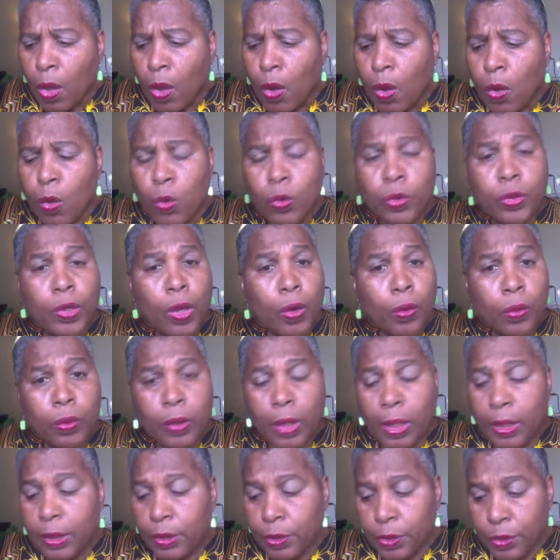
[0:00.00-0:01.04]
who
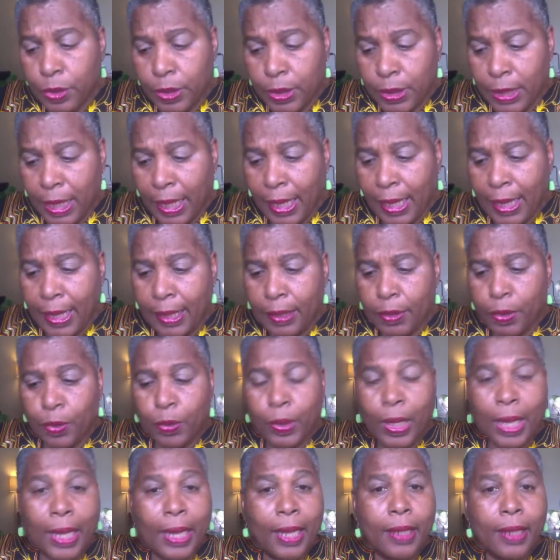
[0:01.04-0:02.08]
don't understand. You
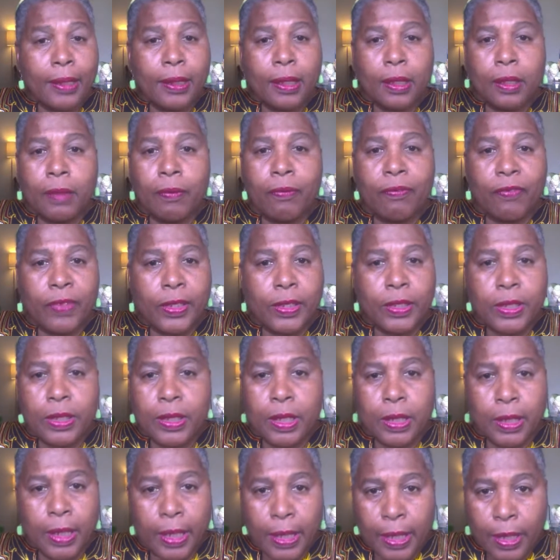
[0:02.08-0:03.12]
can't convince
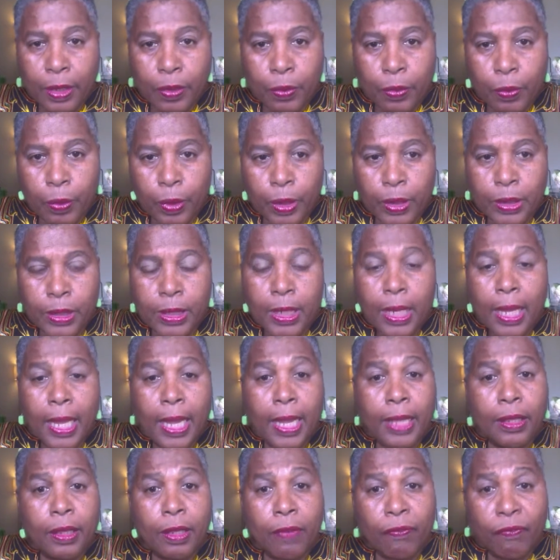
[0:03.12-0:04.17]
the ignorant
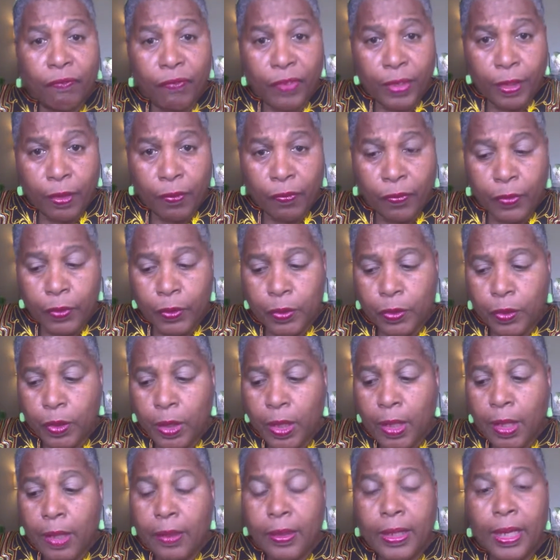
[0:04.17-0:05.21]
and the fearful
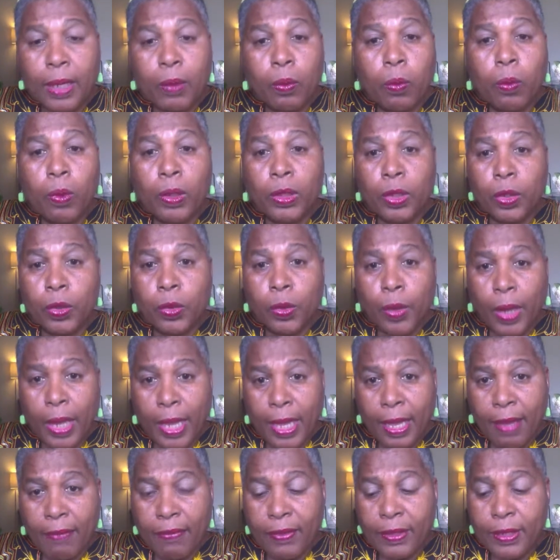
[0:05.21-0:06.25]
that what you
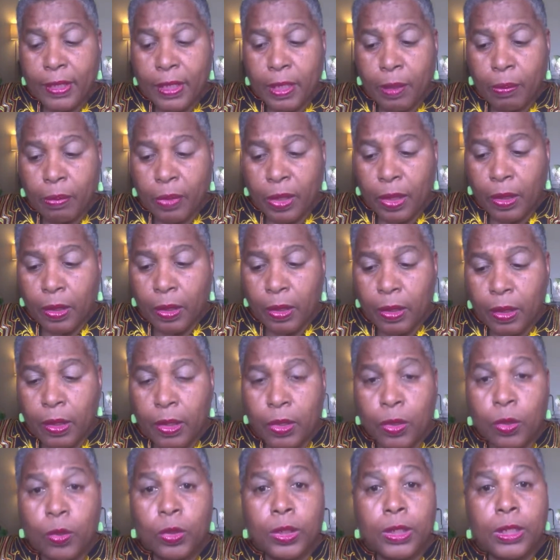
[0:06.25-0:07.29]
have is something good.
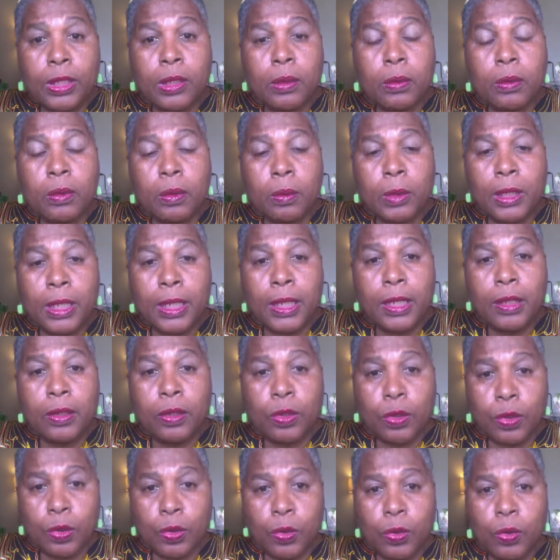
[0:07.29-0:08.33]
You just need
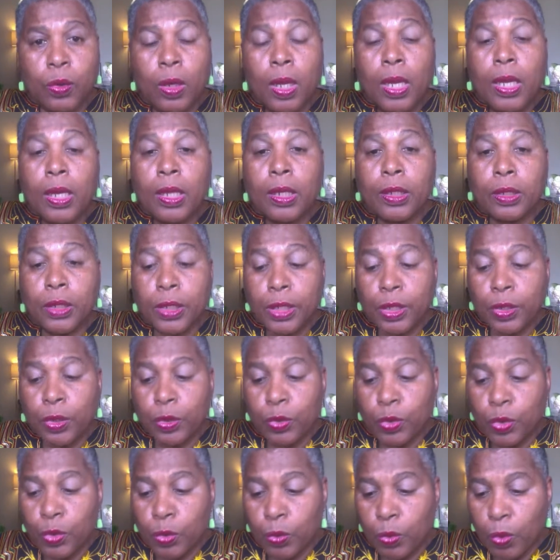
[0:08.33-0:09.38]
to continue
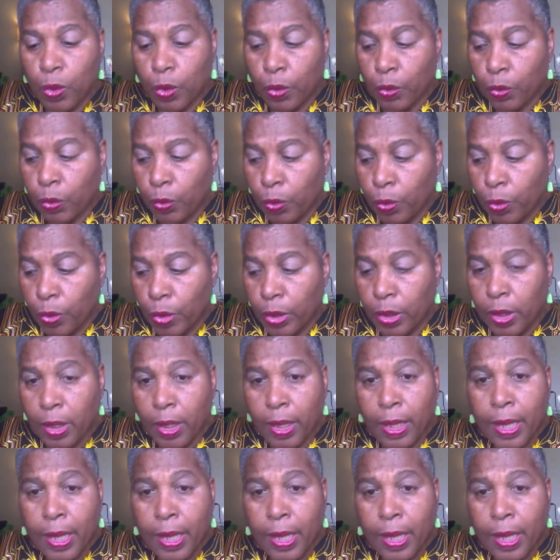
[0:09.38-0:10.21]
to work through it.